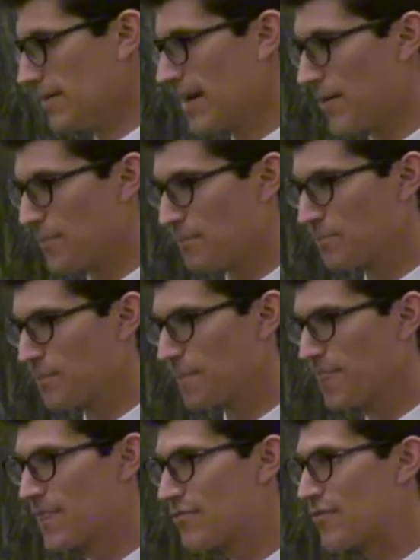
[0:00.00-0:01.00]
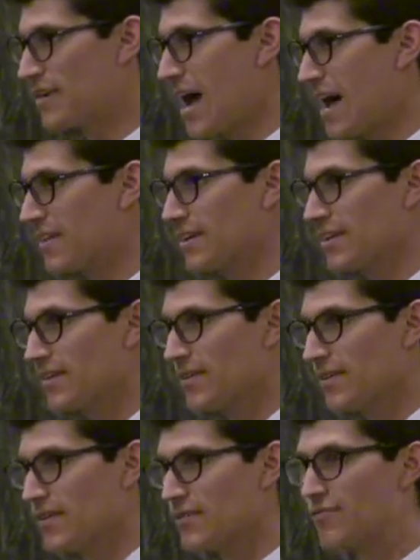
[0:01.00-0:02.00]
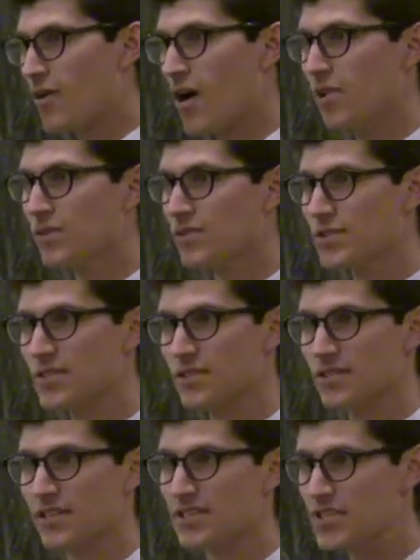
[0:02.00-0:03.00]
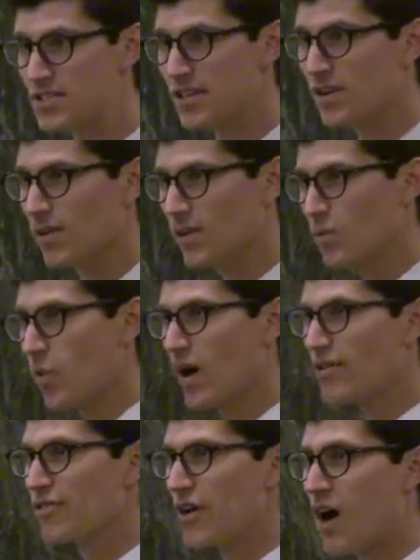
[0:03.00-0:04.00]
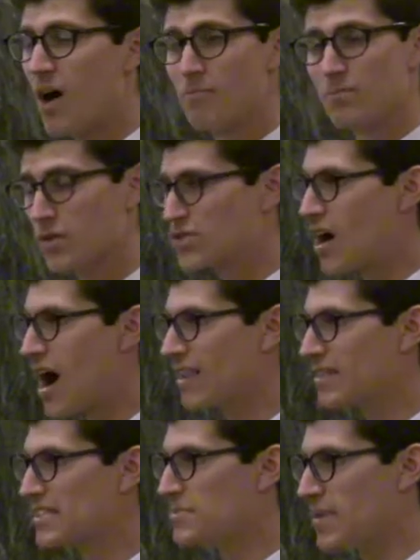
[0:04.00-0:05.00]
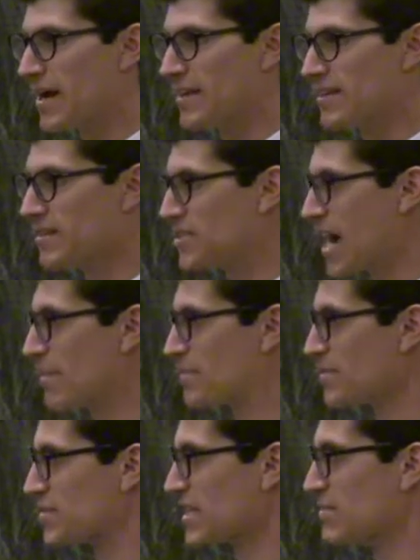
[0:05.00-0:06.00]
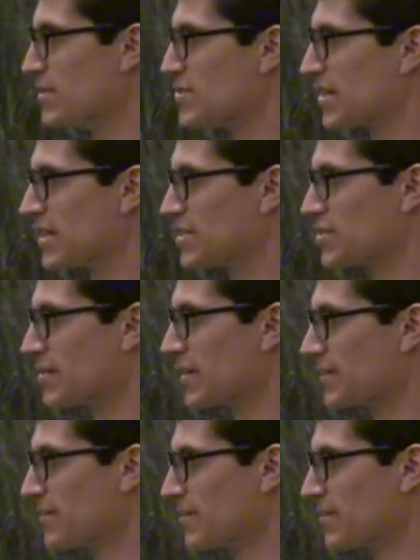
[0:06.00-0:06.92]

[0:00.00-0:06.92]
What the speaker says: Now, the finale that follows is still one of the most hotly debated chapters in music history.